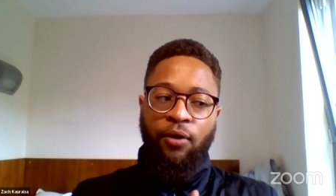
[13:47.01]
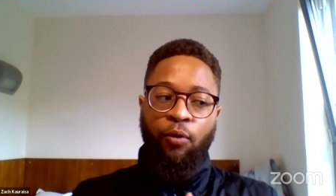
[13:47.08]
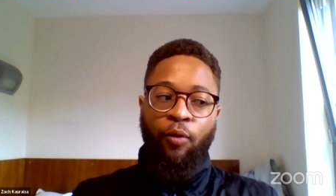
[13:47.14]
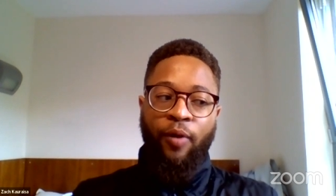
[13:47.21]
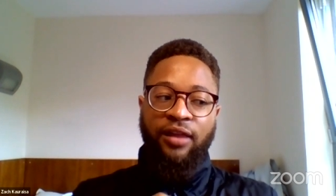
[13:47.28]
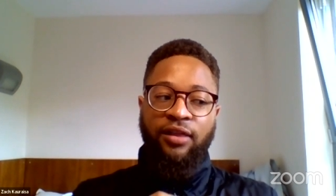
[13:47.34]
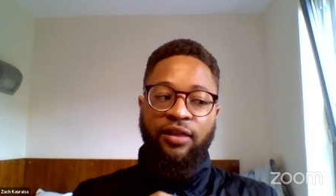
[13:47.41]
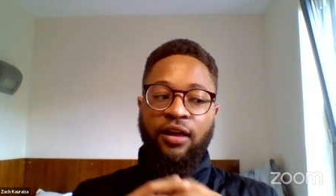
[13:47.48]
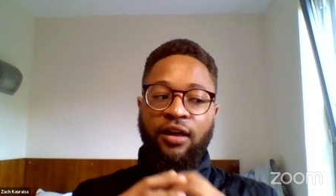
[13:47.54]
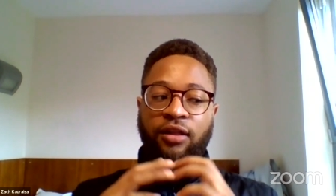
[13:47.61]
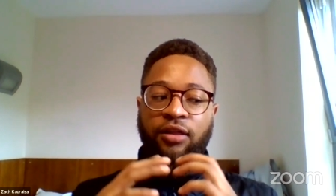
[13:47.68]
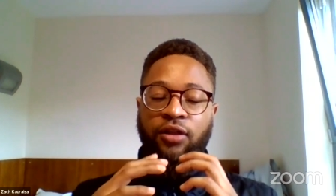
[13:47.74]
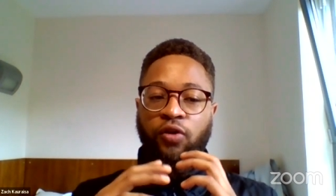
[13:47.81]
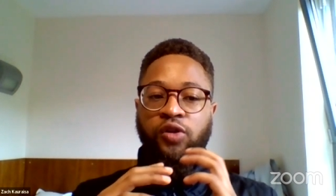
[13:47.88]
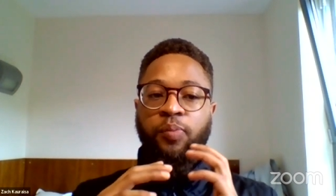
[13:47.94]
whether
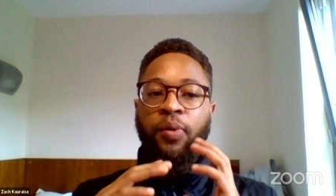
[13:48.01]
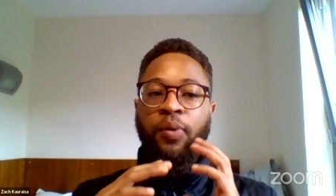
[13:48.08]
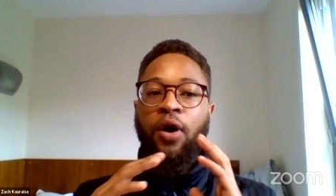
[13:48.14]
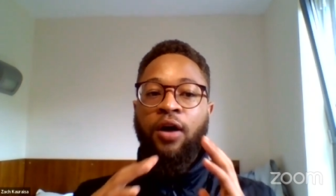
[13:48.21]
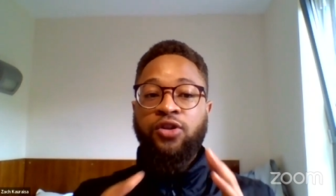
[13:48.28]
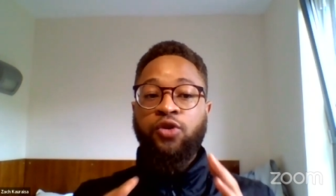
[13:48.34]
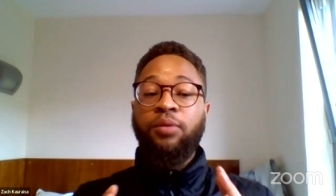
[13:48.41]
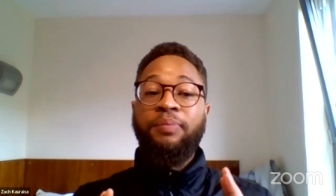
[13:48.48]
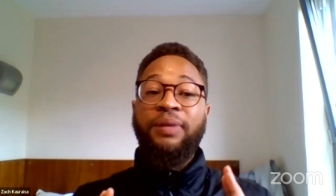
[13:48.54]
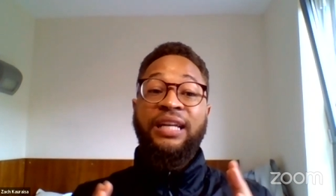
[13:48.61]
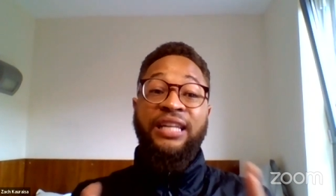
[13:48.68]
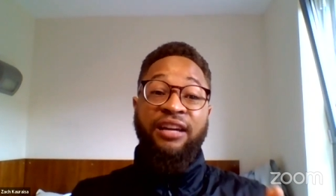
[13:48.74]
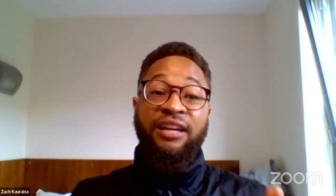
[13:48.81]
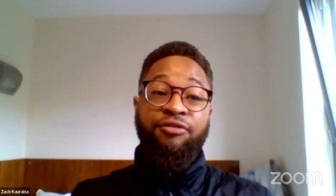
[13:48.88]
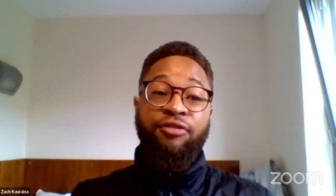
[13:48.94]
those paths will be
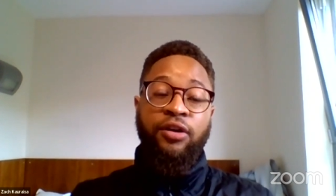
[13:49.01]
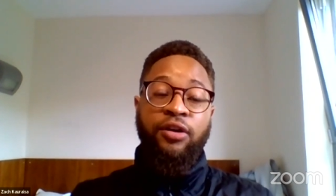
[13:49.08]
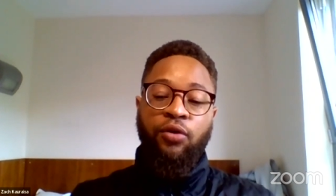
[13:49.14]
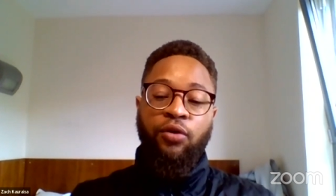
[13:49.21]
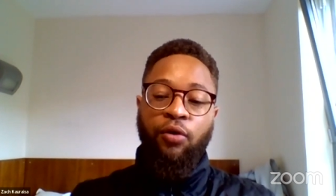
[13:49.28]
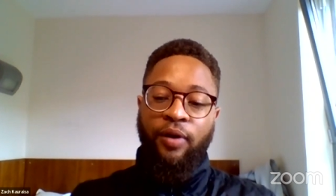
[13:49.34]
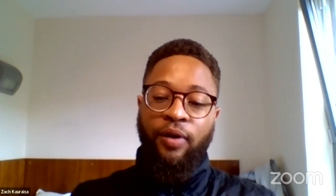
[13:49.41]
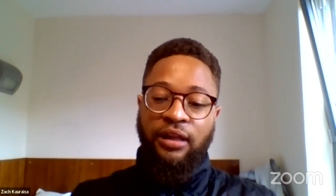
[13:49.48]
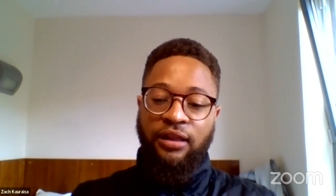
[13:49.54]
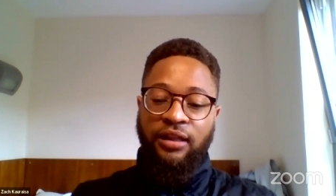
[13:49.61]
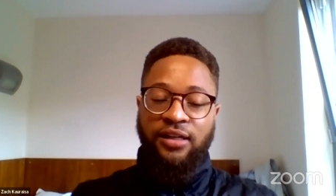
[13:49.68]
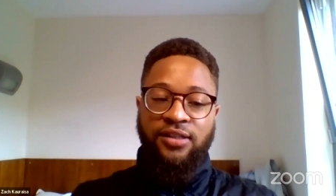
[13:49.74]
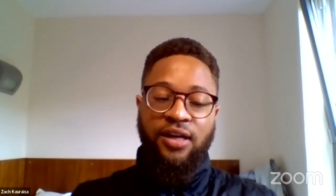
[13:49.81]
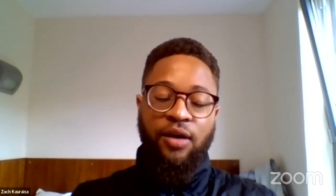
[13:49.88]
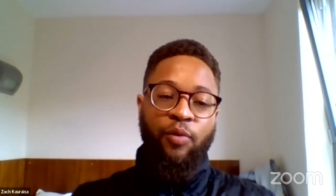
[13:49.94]
different or whether
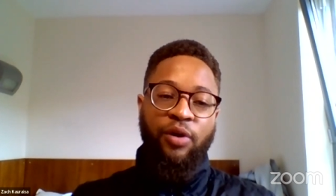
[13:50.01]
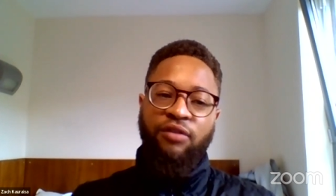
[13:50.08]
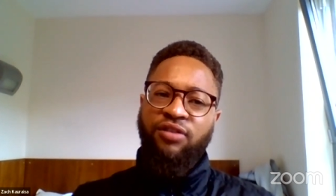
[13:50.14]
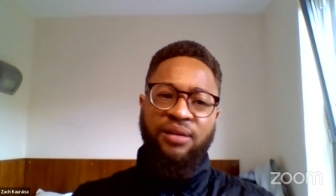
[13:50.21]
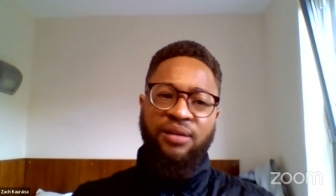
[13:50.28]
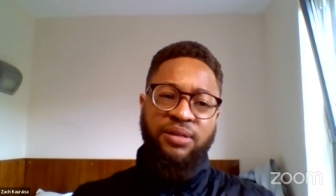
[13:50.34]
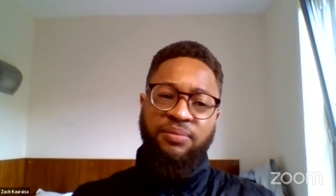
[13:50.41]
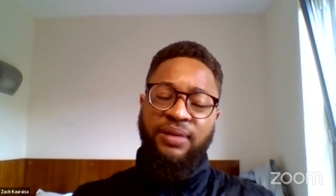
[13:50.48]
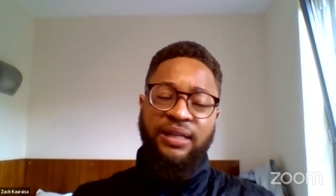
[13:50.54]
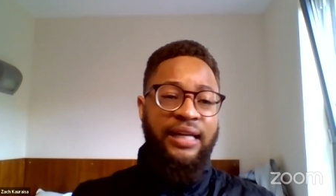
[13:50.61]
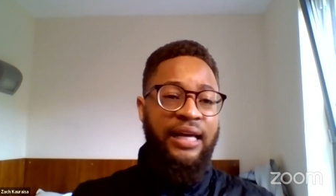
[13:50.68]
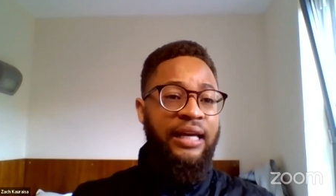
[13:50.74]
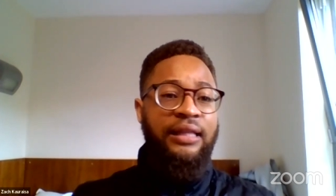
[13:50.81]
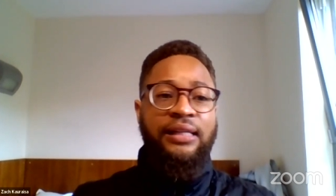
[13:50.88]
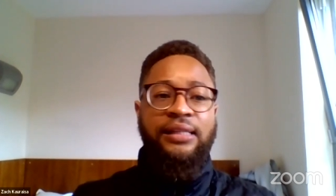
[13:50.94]
there's some way for them to be
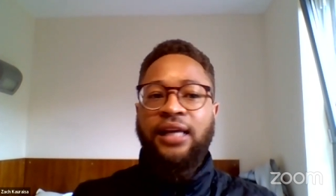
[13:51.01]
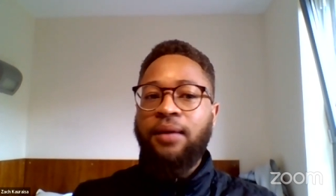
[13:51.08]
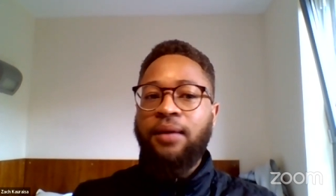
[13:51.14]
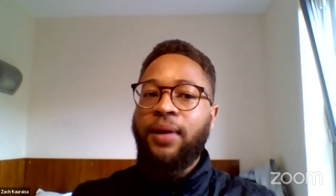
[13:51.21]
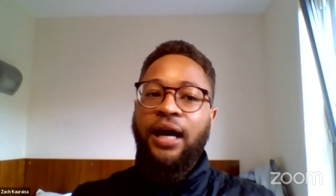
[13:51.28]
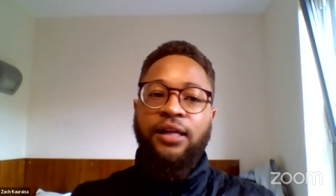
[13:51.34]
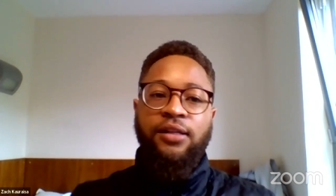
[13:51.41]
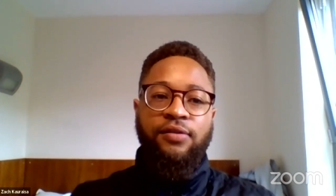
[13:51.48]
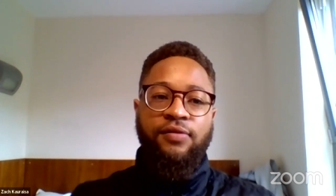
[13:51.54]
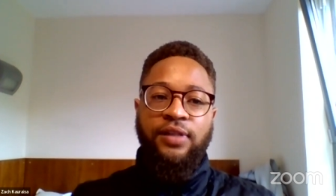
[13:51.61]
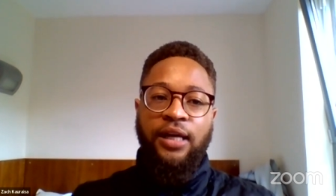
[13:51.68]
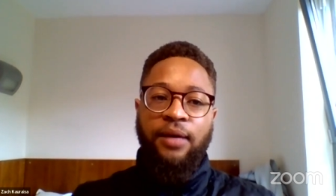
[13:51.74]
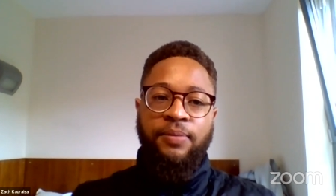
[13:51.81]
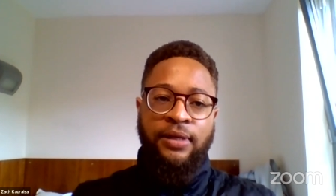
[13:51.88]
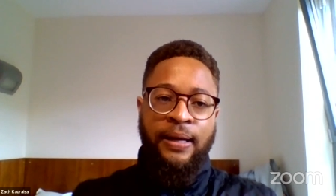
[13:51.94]
taking the same kinds of
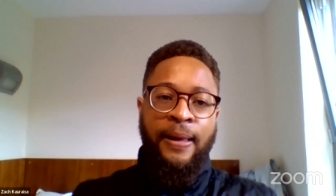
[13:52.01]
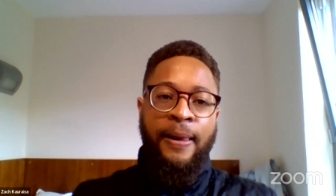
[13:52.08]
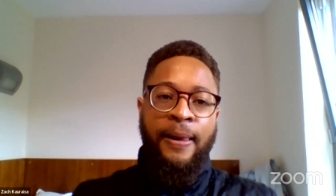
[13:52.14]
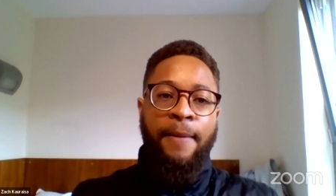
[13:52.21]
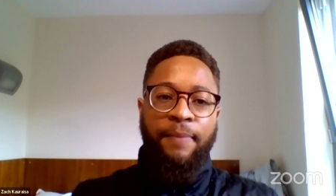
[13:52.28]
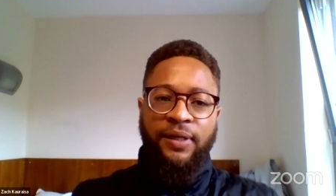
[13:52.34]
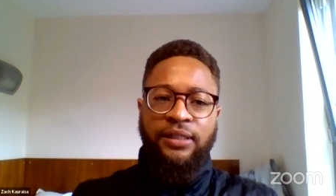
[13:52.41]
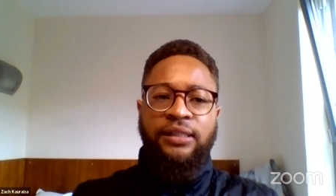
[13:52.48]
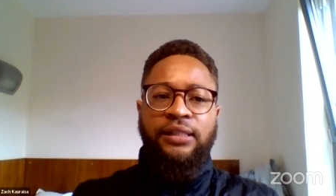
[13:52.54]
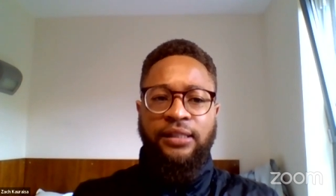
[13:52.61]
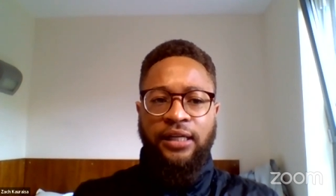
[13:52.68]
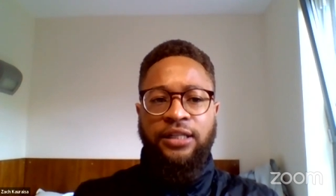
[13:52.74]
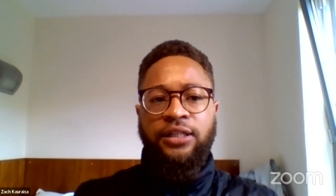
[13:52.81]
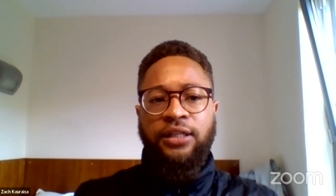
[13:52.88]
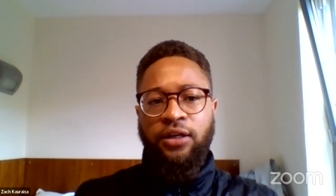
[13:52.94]
steps, but just
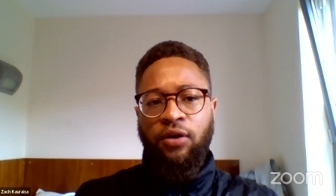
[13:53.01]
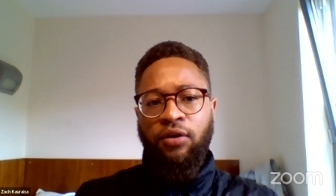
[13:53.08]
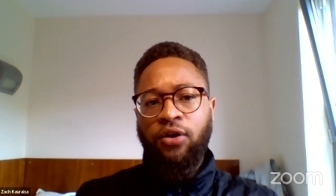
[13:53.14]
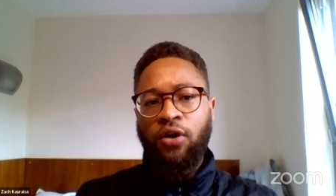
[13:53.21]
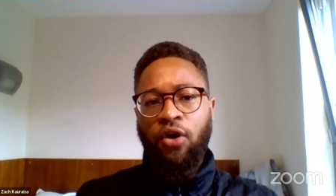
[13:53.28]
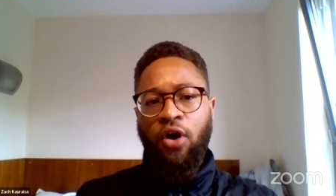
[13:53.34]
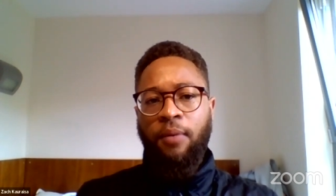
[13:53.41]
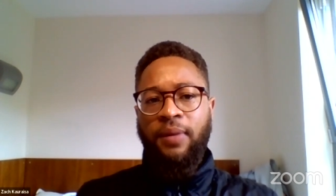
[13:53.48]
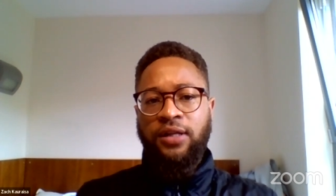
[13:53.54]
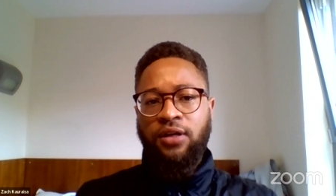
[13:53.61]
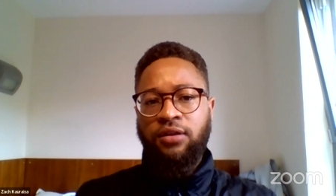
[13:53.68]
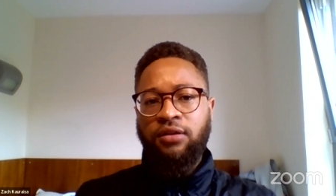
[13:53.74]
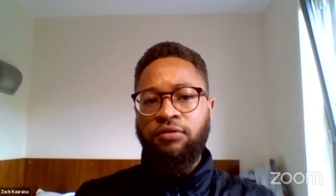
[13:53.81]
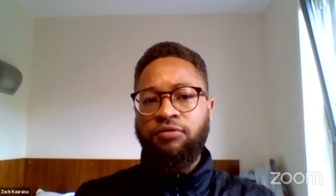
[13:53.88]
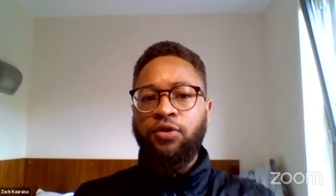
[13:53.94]
essentially your comments
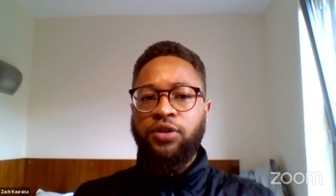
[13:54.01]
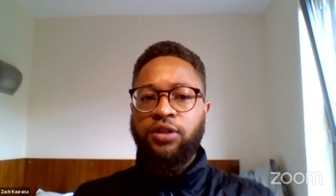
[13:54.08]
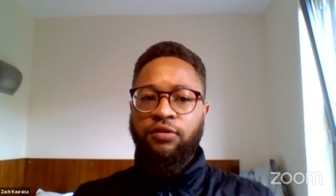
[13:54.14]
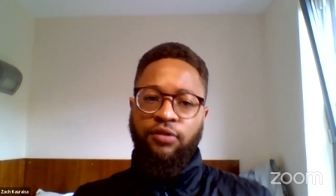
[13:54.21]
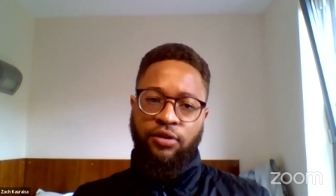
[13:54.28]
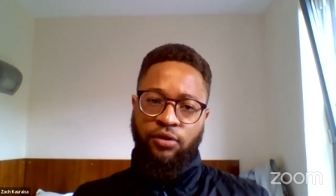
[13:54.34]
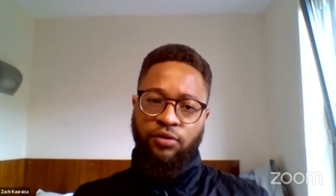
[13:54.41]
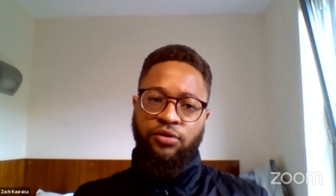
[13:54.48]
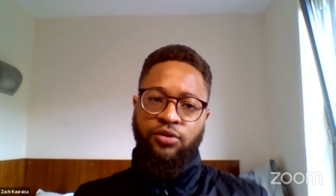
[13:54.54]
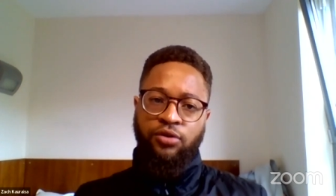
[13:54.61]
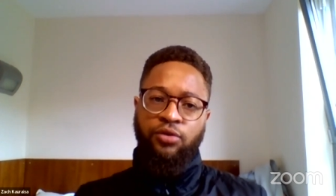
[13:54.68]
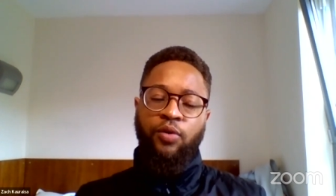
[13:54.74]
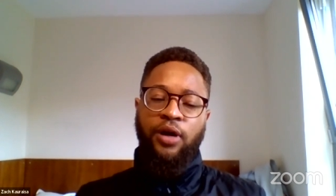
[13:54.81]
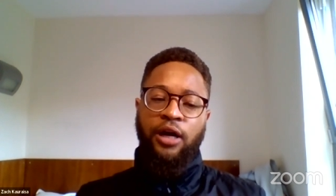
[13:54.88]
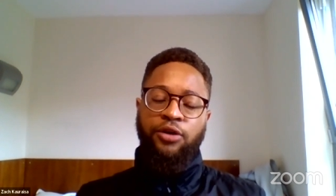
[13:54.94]
on the future for those
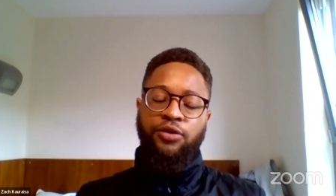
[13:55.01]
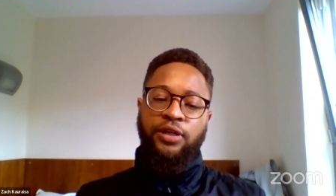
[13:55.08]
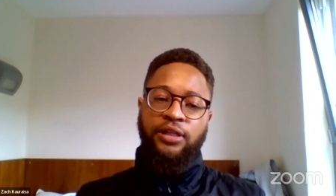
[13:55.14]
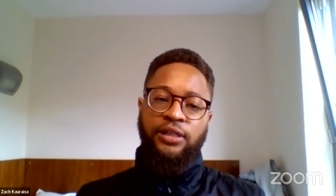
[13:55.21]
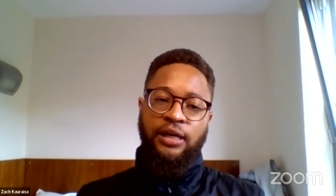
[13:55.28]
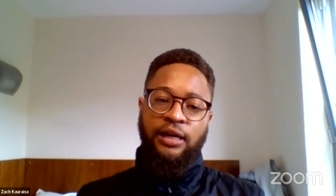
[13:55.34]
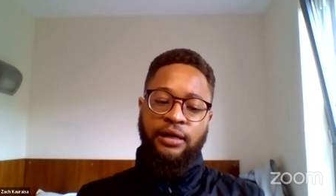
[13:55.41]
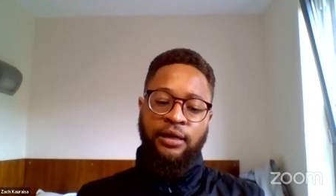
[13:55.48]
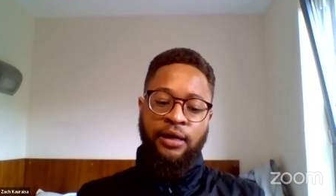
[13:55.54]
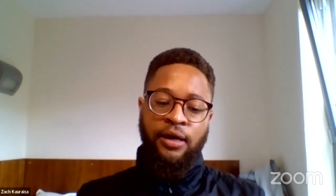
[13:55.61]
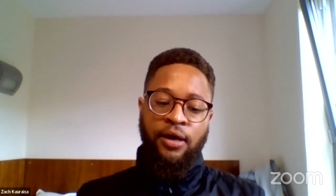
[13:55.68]
two countries that